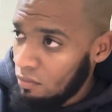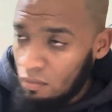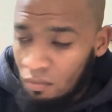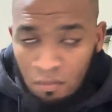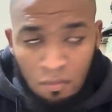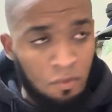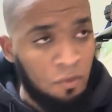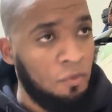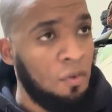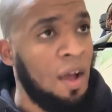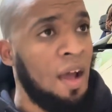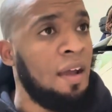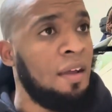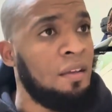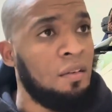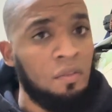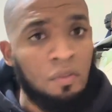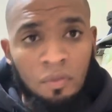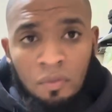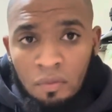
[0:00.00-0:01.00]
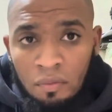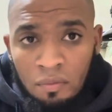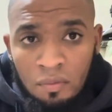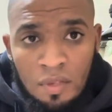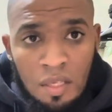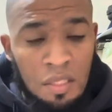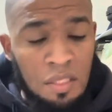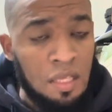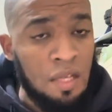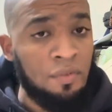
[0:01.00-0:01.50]
5,
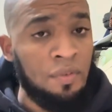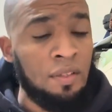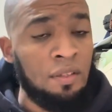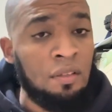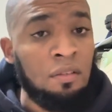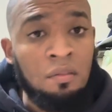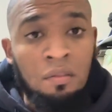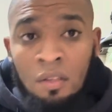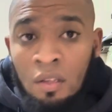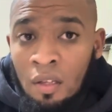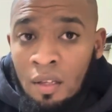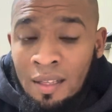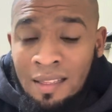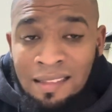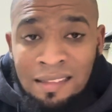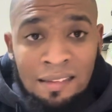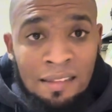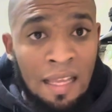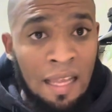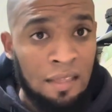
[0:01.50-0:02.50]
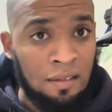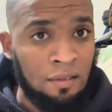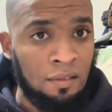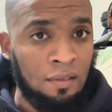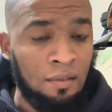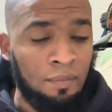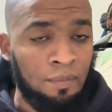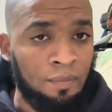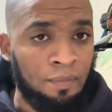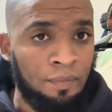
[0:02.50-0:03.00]
7,
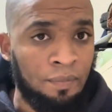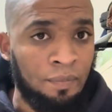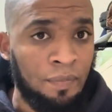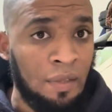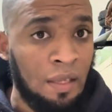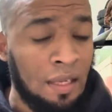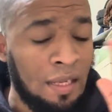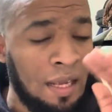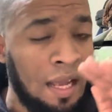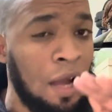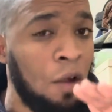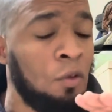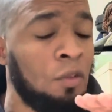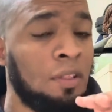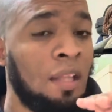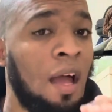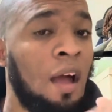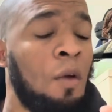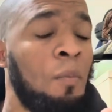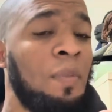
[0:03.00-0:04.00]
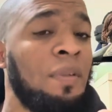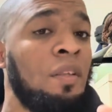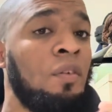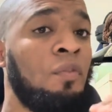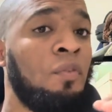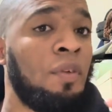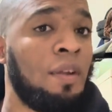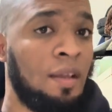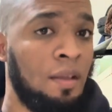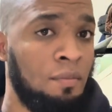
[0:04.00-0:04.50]
10. Count how many
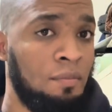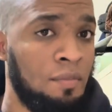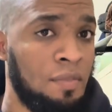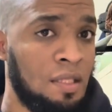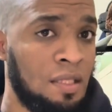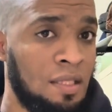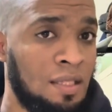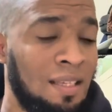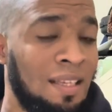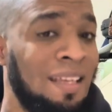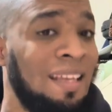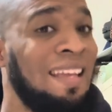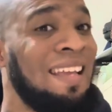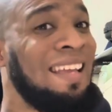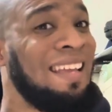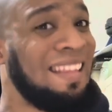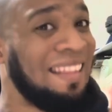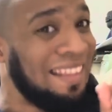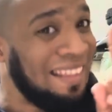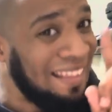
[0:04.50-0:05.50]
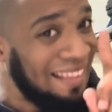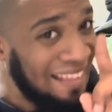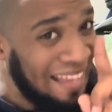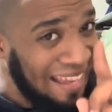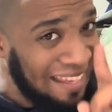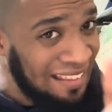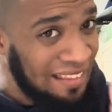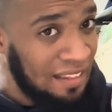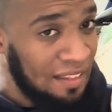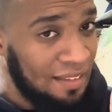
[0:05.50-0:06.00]
frames.
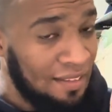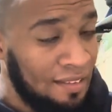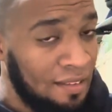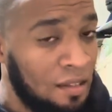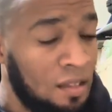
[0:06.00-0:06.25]
Then